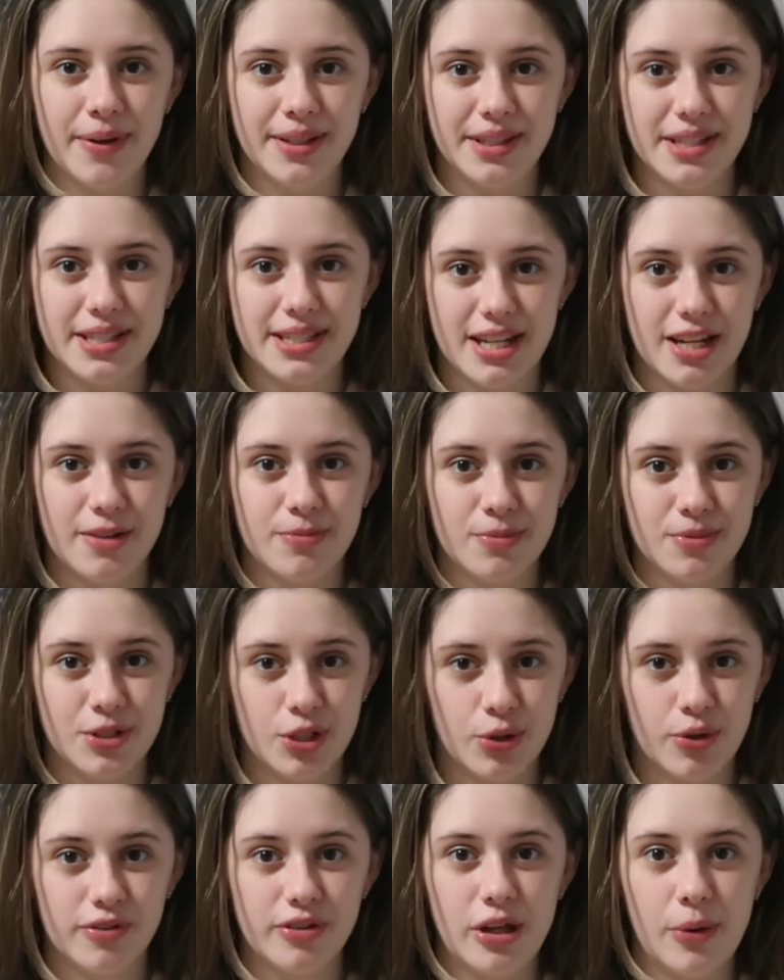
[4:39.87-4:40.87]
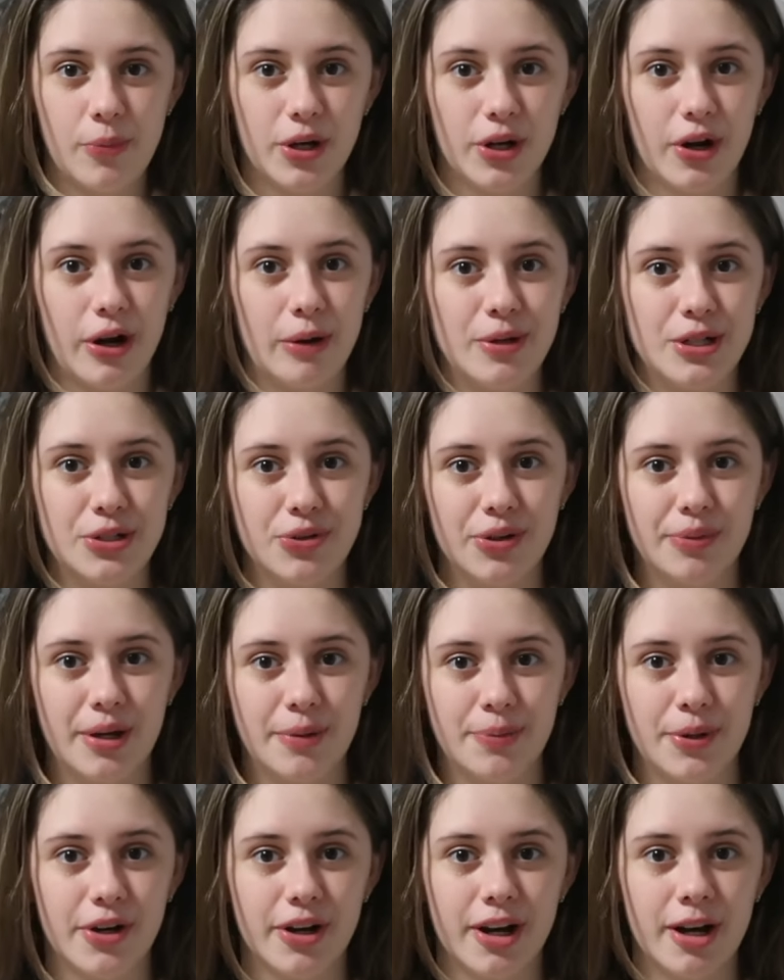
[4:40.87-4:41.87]
And the same two of them are going to be doing my
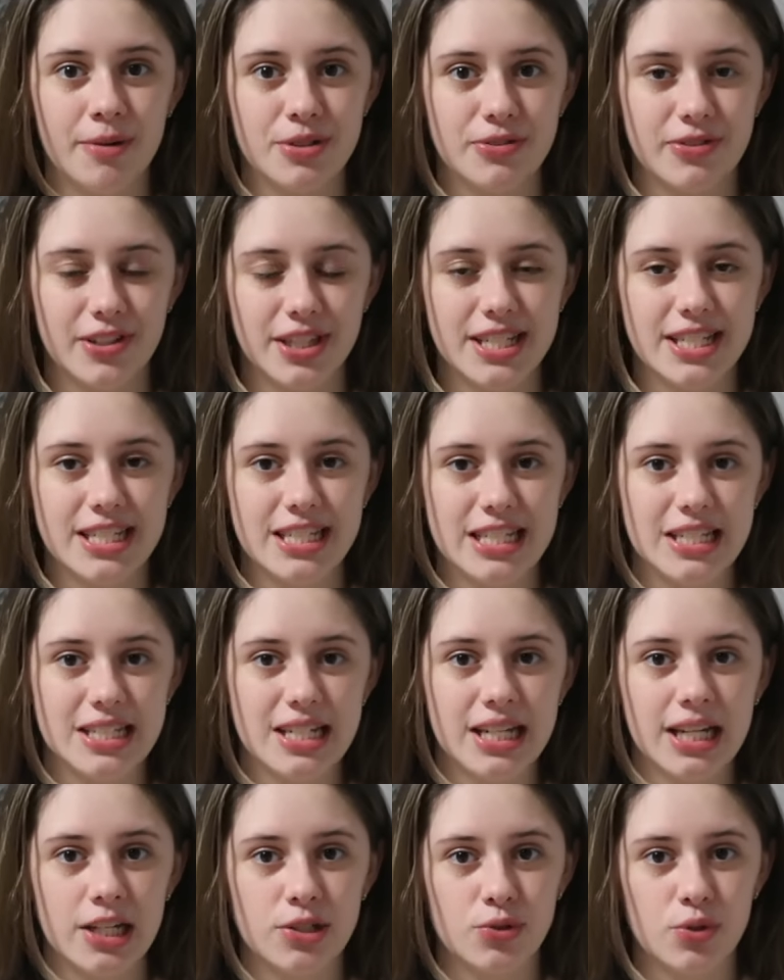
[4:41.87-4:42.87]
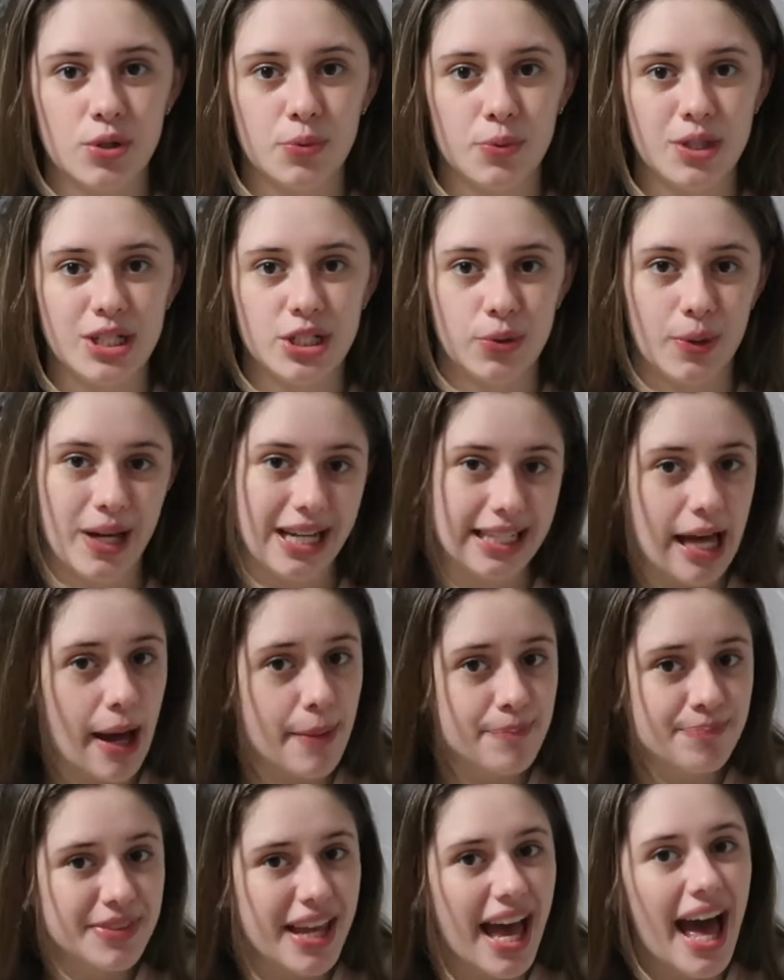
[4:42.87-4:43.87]
programs for this season because we're redoing
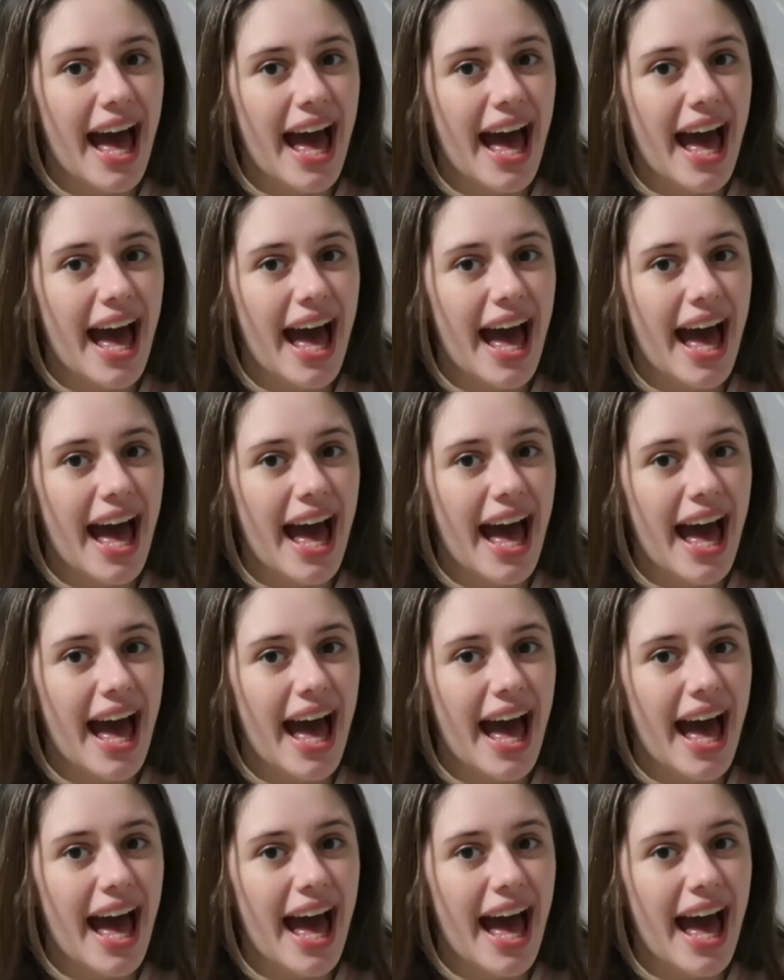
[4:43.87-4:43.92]
them.